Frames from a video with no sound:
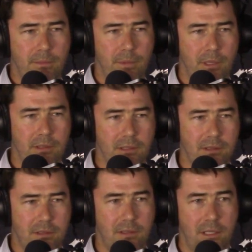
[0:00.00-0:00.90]
but
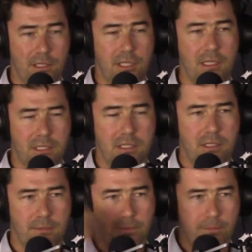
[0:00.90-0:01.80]
it changes
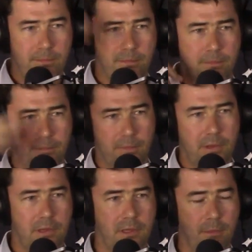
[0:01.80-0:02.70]
the
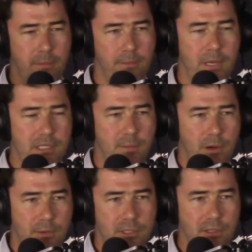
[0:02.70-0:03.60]
the means
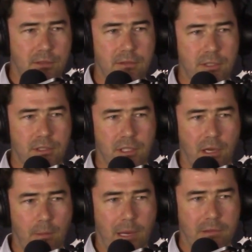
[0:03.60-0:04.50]
by which you choose to
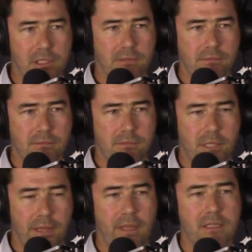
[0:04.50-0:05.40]
go about it,
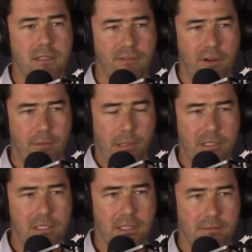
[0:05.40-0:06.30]
and that
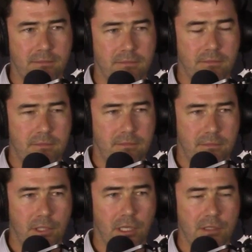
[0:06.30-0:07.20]
survivability
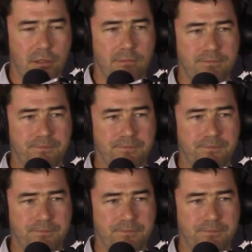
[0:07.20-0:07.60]
conundrum.